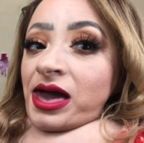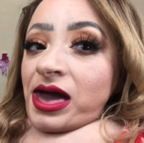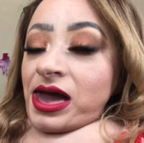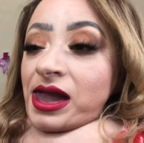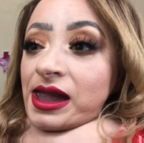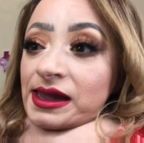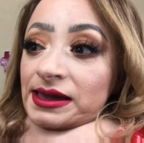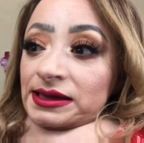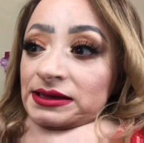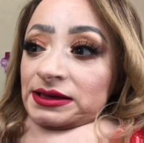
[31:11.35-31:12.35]

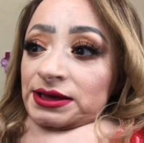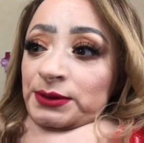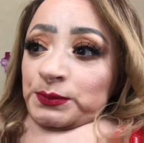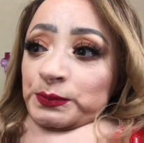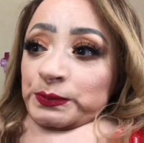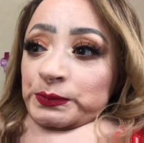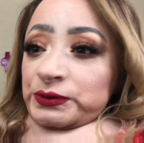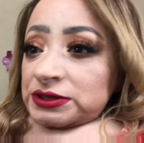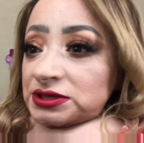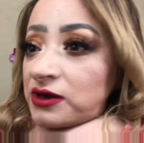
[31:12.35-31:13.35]
I
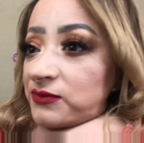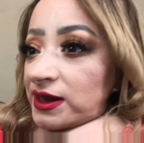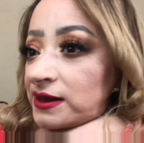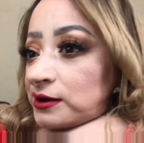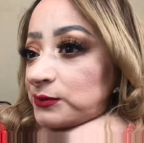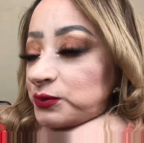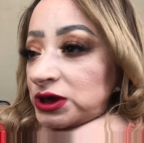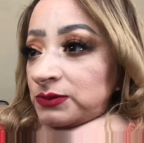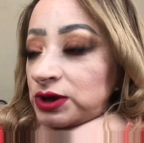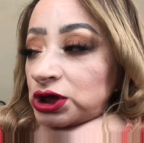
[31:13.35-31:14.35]
put down my hair
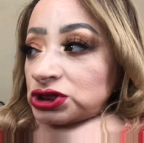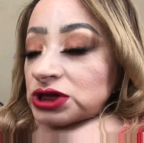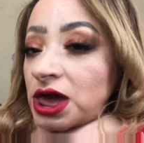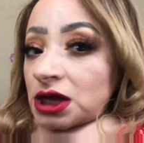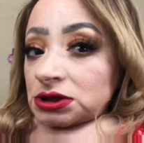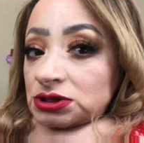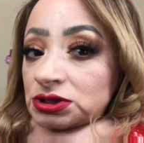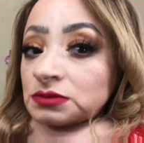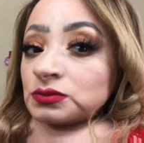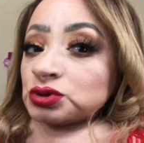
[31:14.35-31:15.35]
pretty much, added
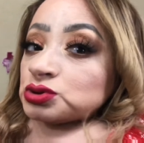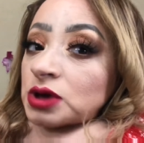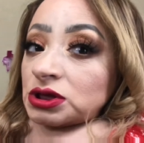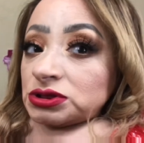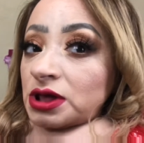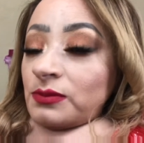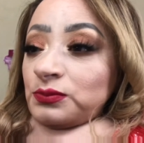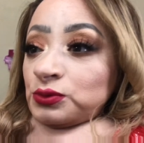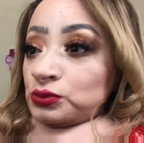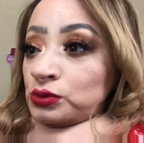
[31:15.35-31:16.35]
some dry
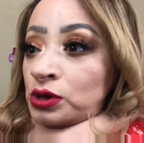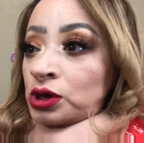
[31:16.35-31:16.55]
shampoo